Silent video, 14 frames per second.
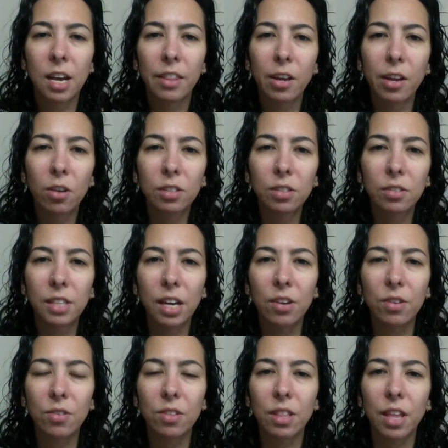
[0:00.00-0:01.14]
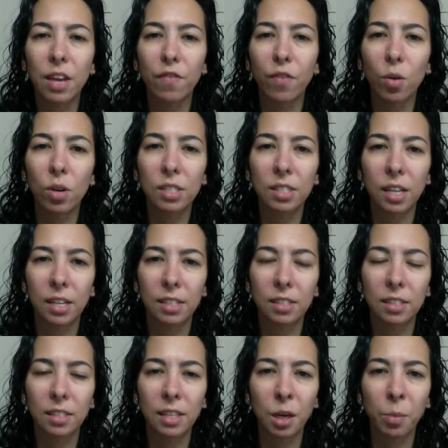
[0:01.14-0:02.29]
they also tell you that they focus on
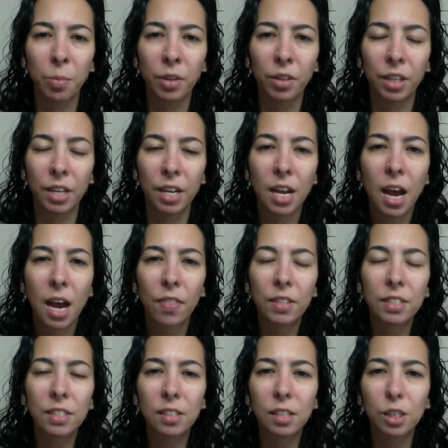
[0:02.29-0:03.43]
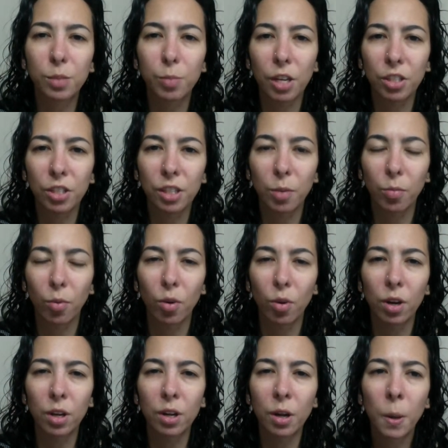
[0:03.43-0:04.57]
sustainability, and this is especially
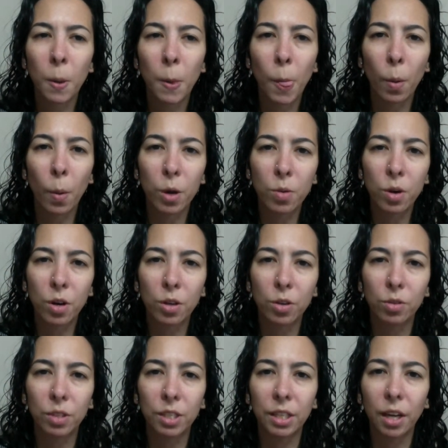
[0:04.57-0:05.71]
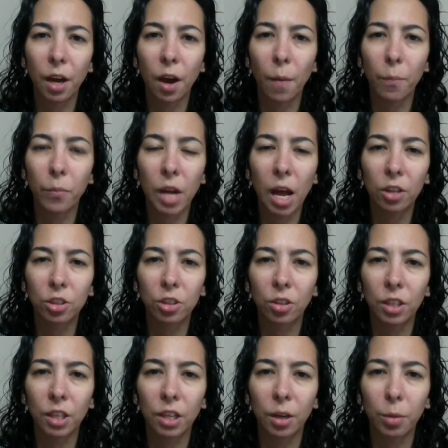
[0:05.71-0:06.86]
important when you are using natural
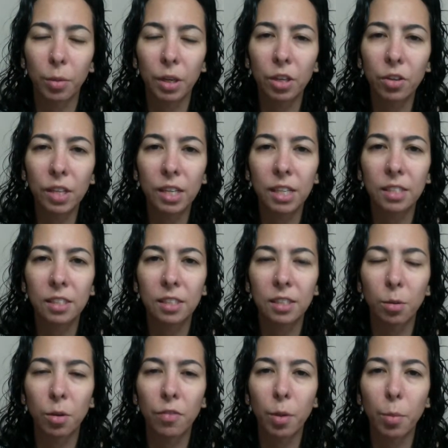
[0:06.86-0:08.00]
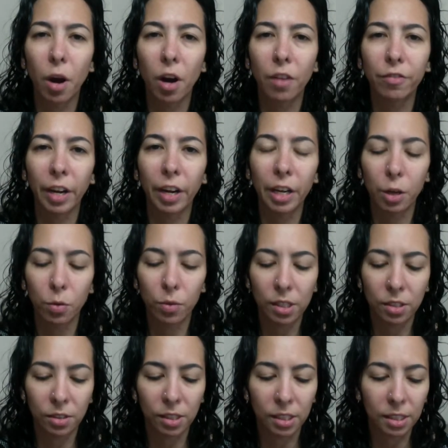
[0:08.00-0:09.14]
ingredients, because some of them are finite
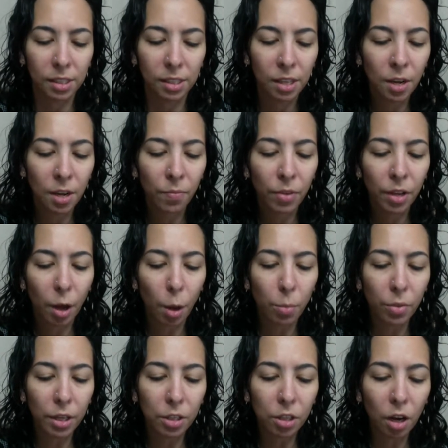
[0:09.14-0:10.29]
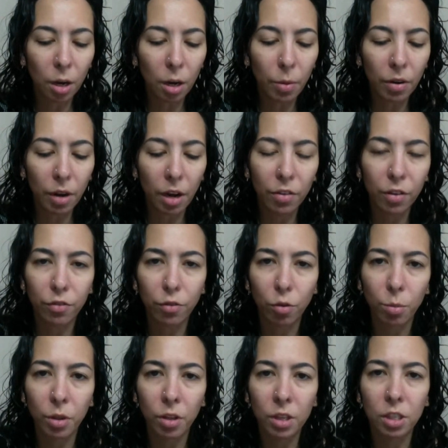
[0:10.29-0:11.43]
resources. They talk about how their
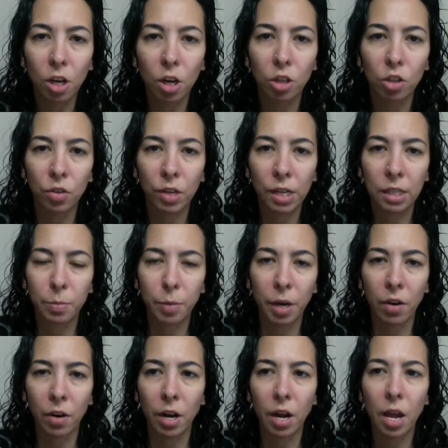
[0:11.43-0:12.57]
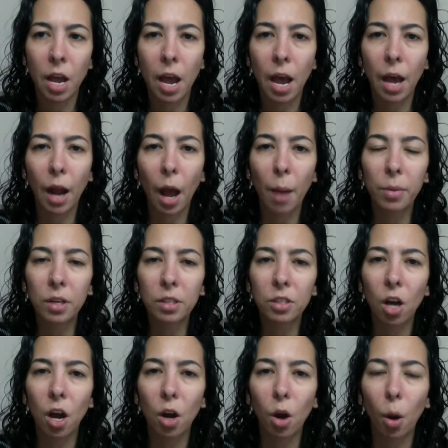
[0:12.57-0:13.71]
formulas are transparent, and I'm going to
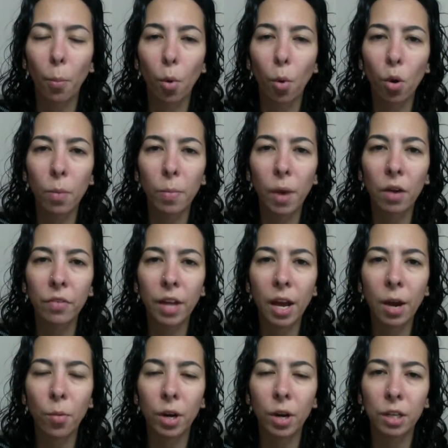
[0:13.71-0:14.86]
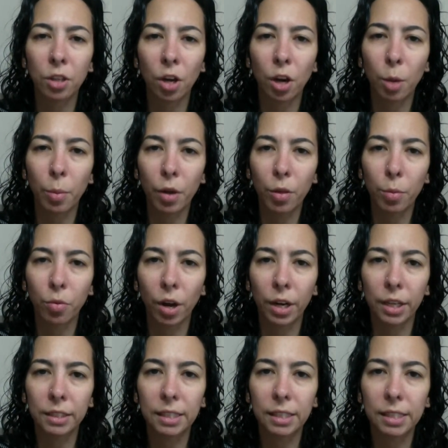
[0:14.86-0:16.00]
talk more about that when I talk about the
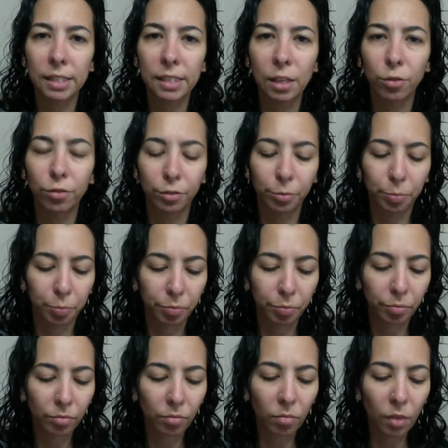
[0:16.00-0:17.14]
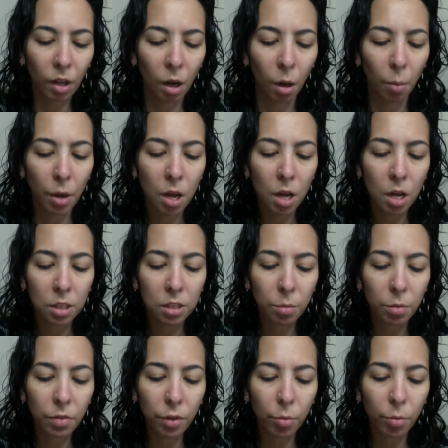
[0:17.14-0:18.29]
product itself. Some
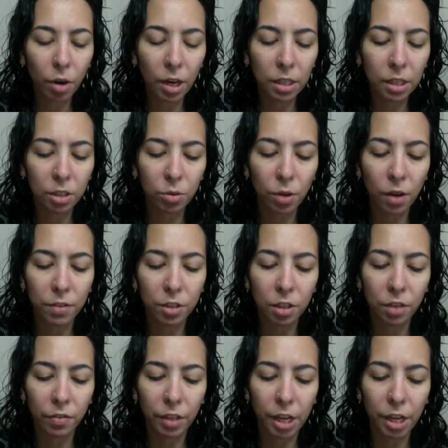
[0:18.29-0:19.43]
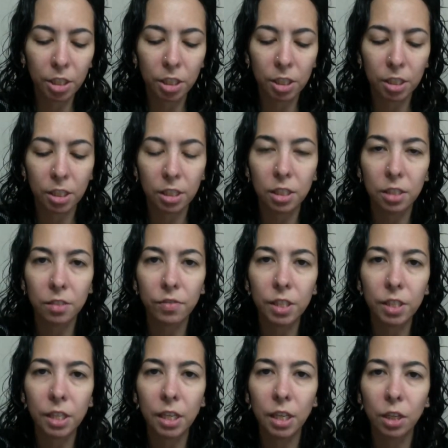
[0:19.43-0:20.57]
of their products do have certifications such as
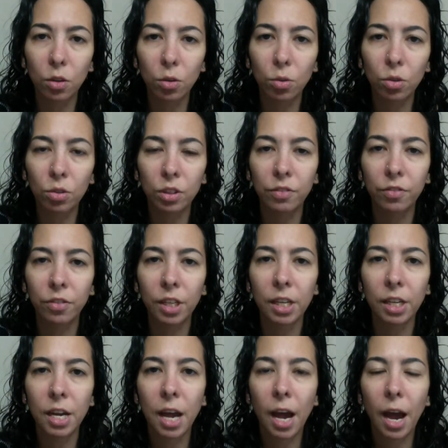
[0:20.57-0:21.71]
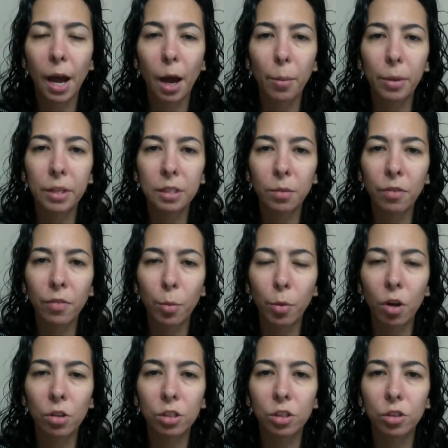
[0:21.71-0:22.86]
vegan and cruelty-free, and some of them are also